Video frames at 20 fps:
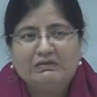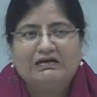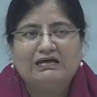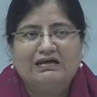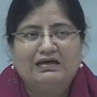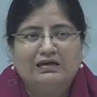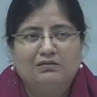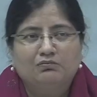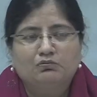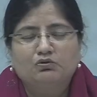
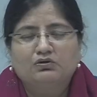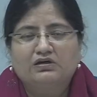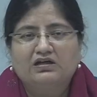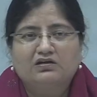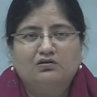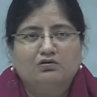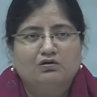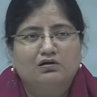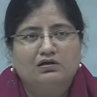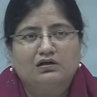time to get
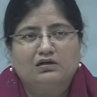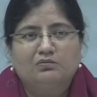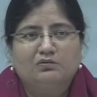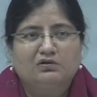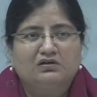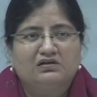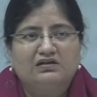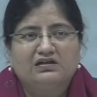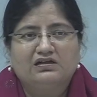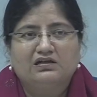caught up
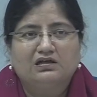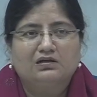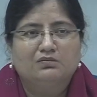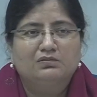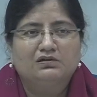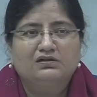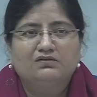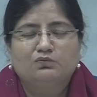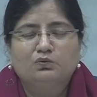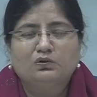on data,
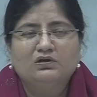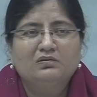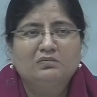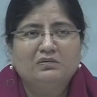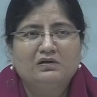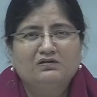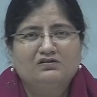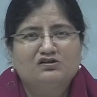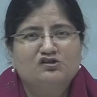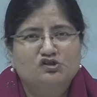but what
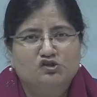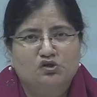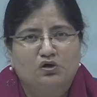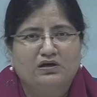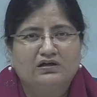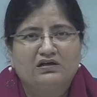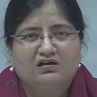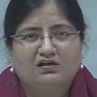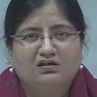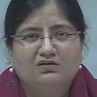about
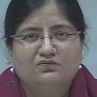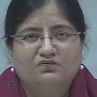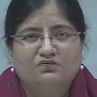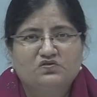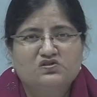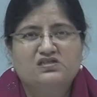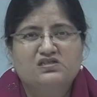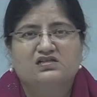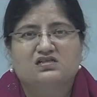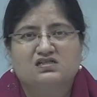short-term
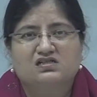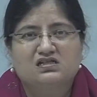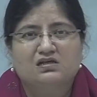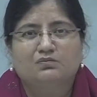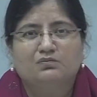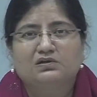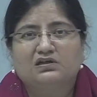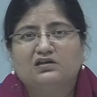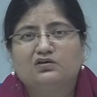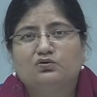visits?
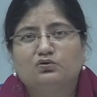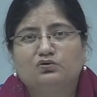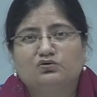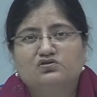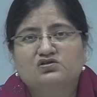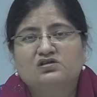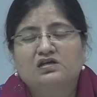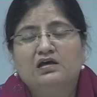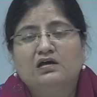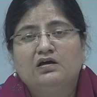Somebody
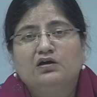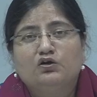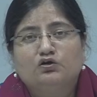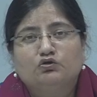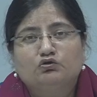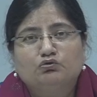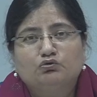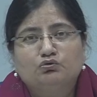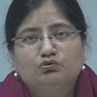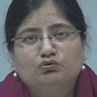goes
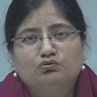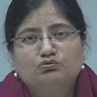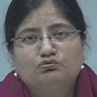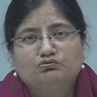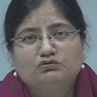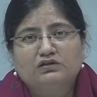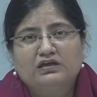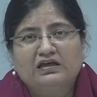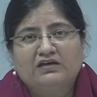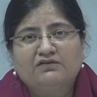to
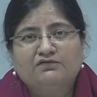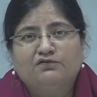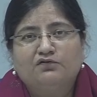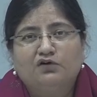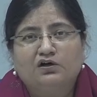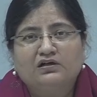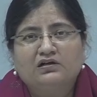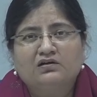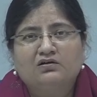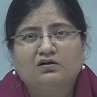a
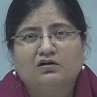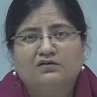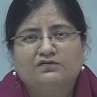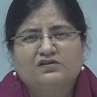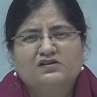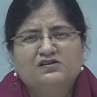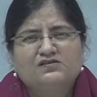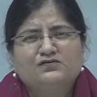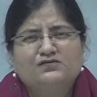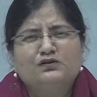foreign
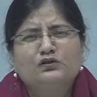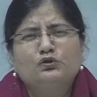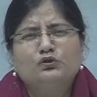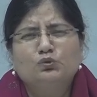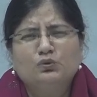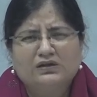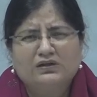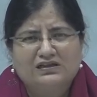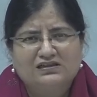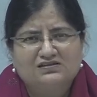office for
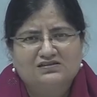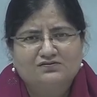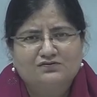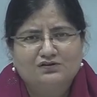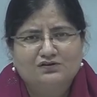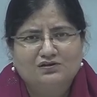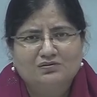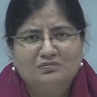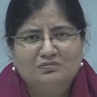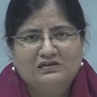2 days for
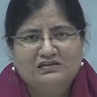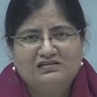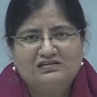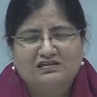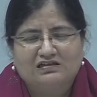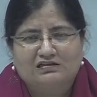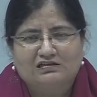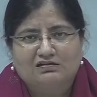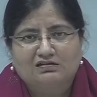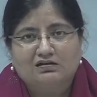a
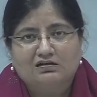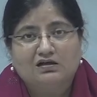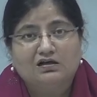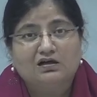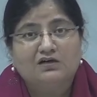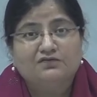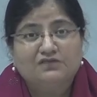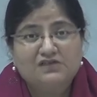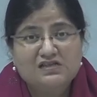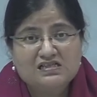meeting.
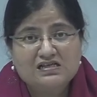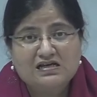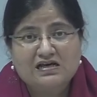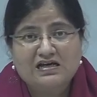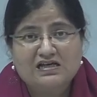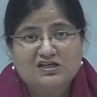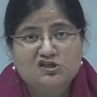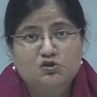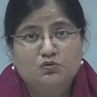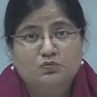A visa
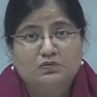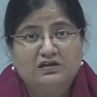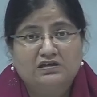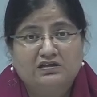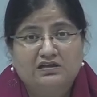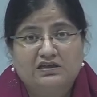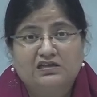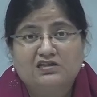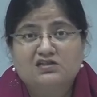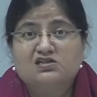has to be
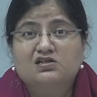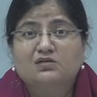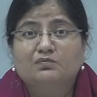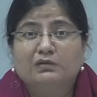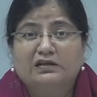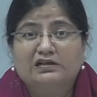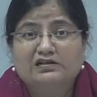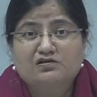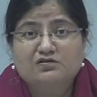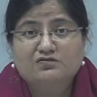arranged, a
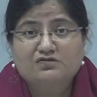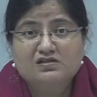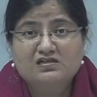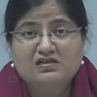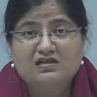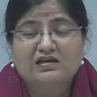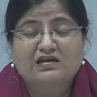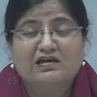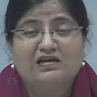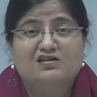place of
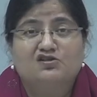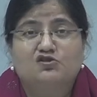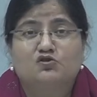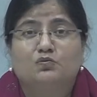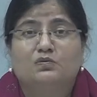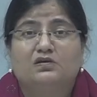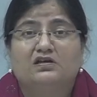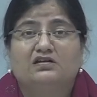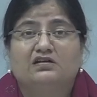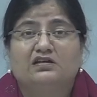stay has to
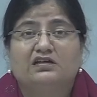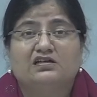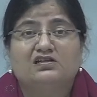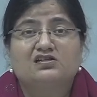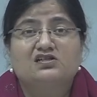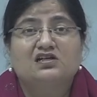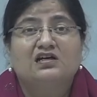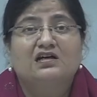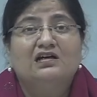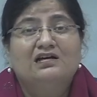be
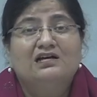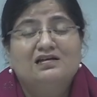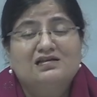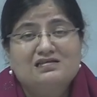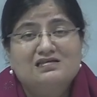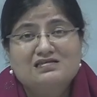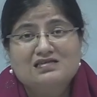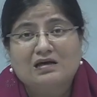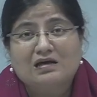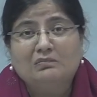arranged,
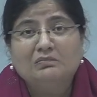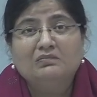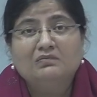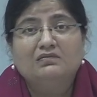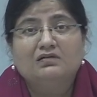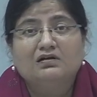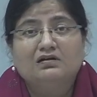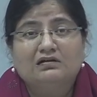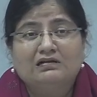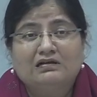some
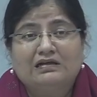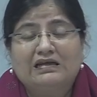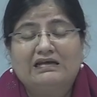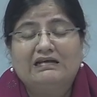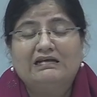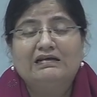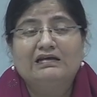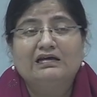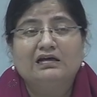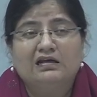
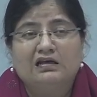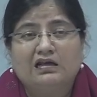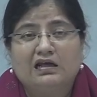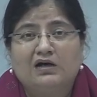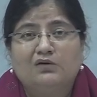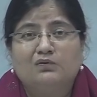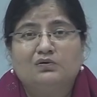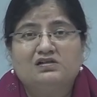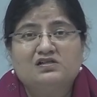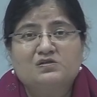daily
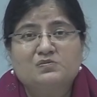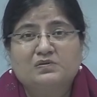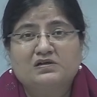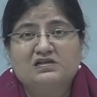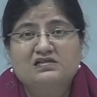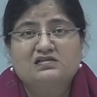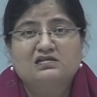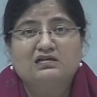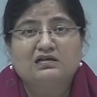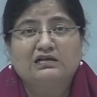allowance,
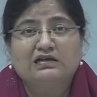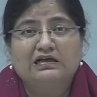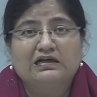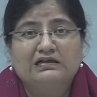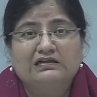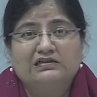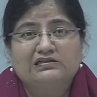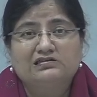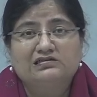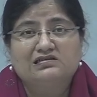personal
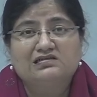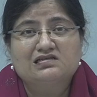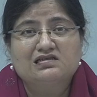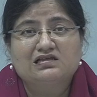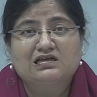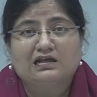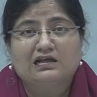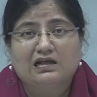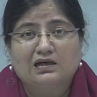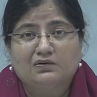contingency
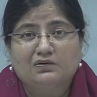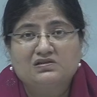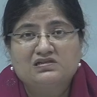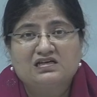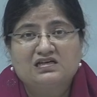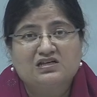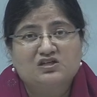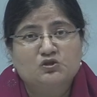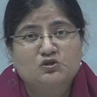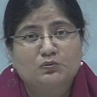allowance
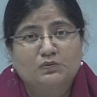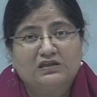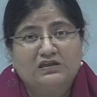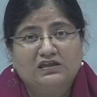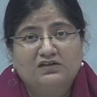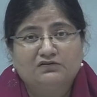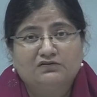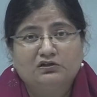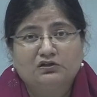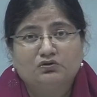has to be
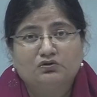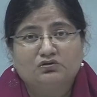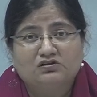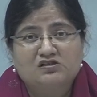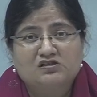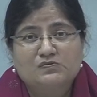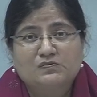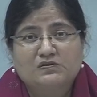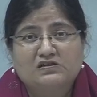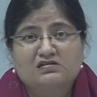given to
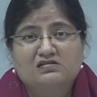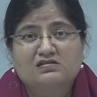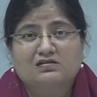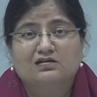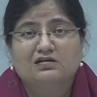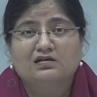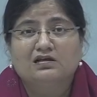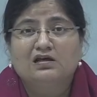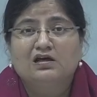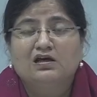this
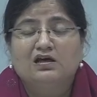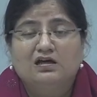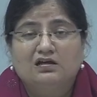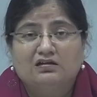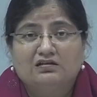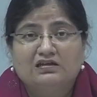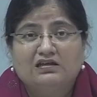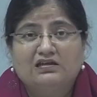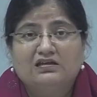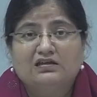person,
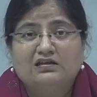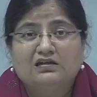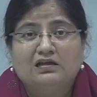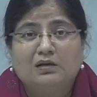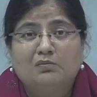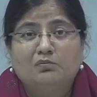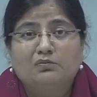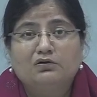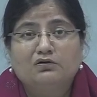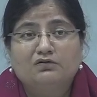the
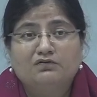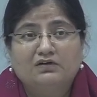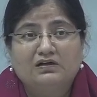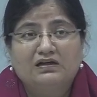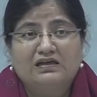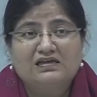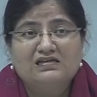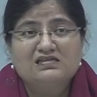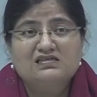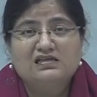number of
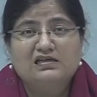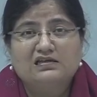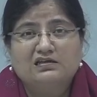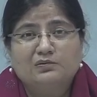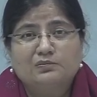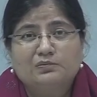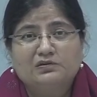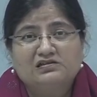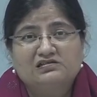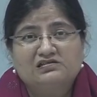days that the
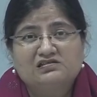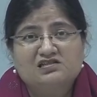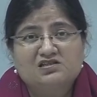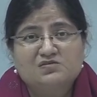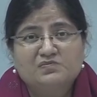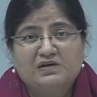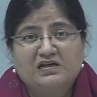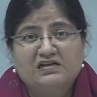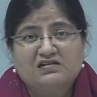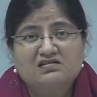person
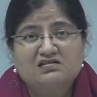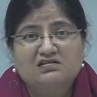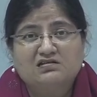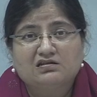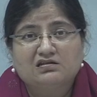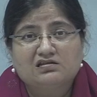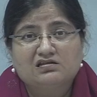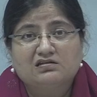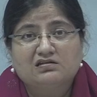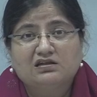spends in
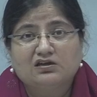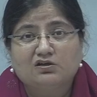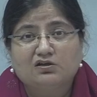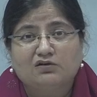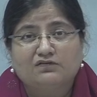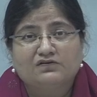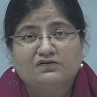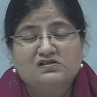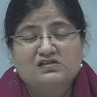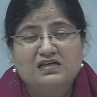the
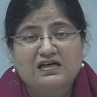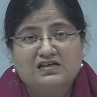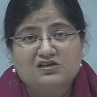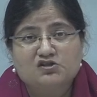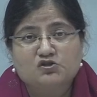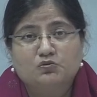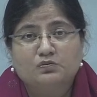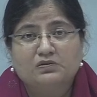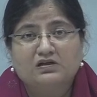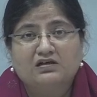office has
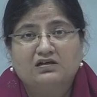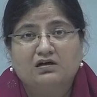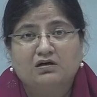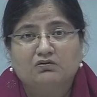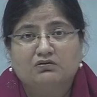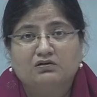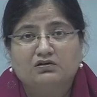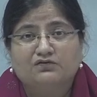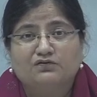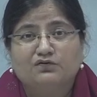to be
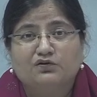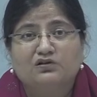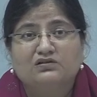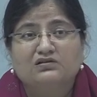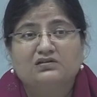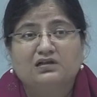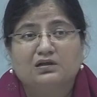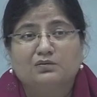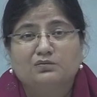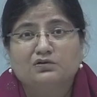accounted for,
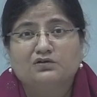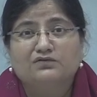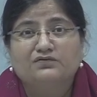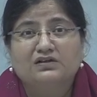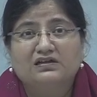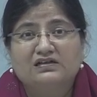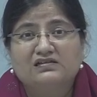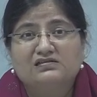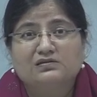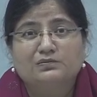the number of
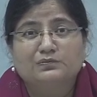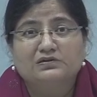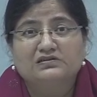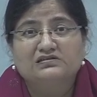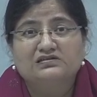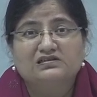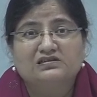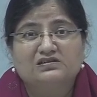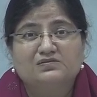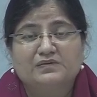days the
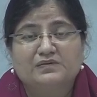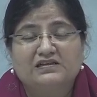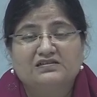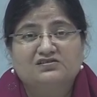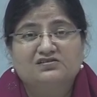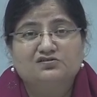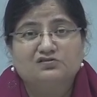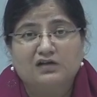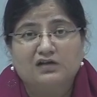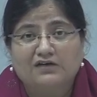person spends
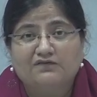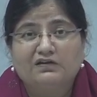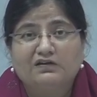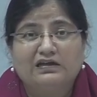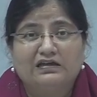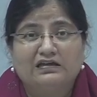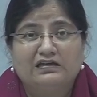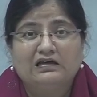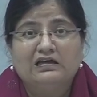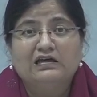
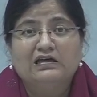traveling